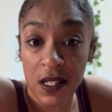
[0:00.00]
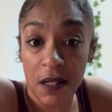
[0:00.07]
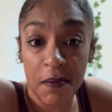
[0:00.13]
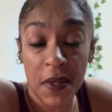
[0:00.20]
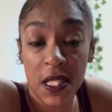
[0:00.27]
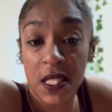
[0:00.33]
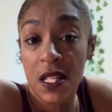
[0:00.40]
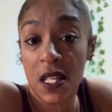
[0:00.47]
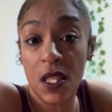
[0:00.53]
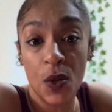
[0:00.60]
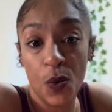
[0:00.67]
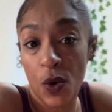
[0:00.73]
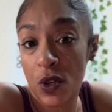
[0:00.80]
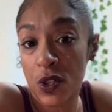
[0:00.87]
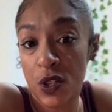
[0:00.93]
Let me see the
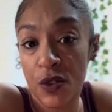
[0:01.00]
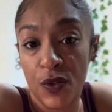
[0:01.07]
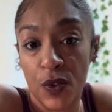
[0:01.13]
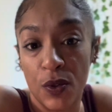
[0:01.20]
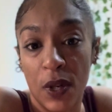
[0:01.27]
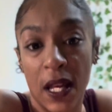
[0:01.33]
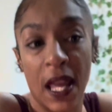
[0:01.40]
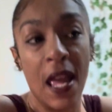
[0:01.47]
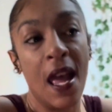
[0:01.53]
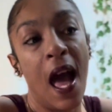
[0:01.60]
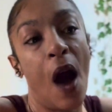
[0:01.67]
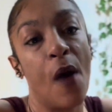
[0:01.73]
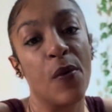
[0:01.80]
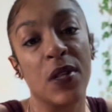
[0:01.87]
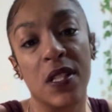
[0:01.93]
worst of you. Like,
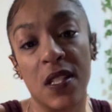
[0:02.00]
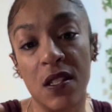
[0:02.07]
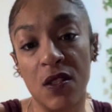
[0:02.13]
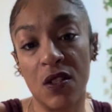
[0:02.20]
our sister